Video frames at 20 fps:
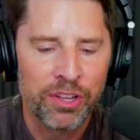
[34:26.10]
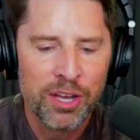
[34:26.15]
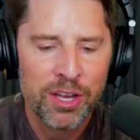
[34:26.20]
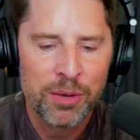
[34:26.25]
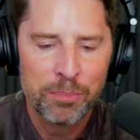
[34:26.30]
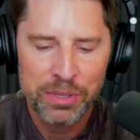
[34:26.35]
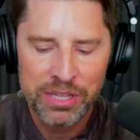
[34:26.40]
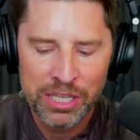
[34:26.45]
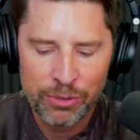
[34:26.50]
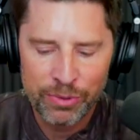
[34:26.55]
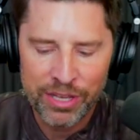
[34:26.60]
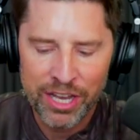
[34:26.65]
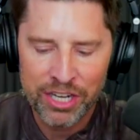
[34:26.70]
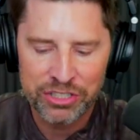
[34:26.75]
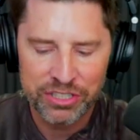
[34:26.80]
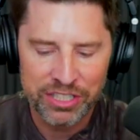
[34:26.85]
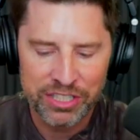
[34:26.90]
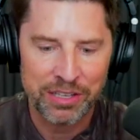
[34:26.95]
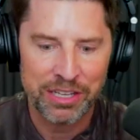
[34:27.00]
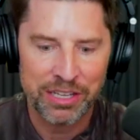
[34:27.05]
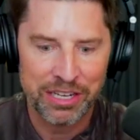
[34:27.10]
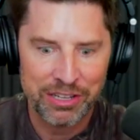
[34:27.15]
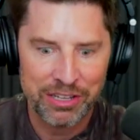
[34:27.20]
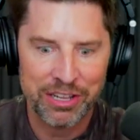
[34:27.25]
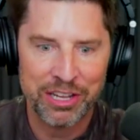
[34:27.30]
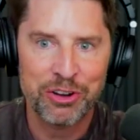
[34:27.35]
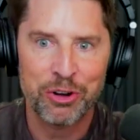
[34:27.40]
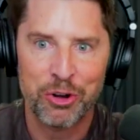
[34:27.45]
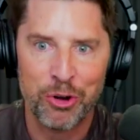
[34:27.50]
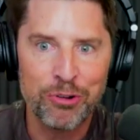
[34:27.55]
but then we actually and it,
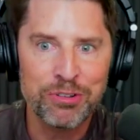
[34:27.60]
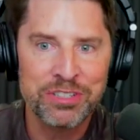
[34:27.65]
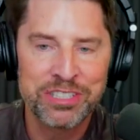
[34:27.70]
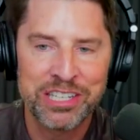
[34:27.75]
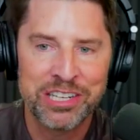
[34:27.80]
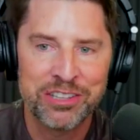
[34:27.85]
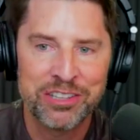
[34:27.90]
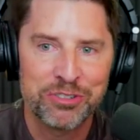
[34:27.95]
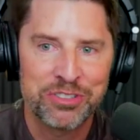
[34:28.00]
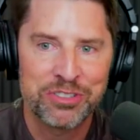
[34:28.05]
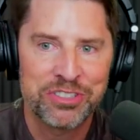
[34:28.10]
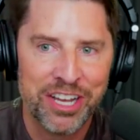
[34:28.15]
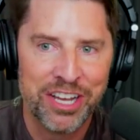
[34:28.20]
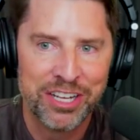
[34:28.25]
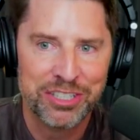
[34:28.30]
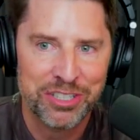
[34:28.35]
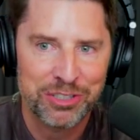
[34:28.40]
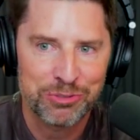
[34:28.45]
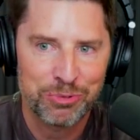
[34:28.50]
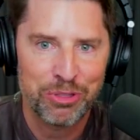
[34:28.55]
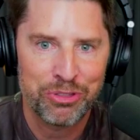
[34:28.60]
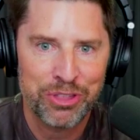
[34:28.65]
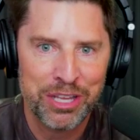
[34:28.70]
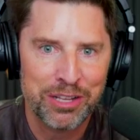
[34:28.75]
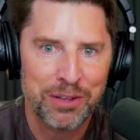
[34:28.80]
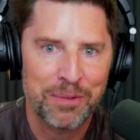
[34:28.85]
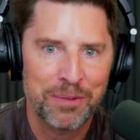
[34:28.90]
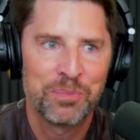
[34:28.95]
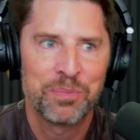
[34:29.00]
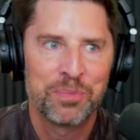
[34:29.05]
and it hurts getting those texts because we think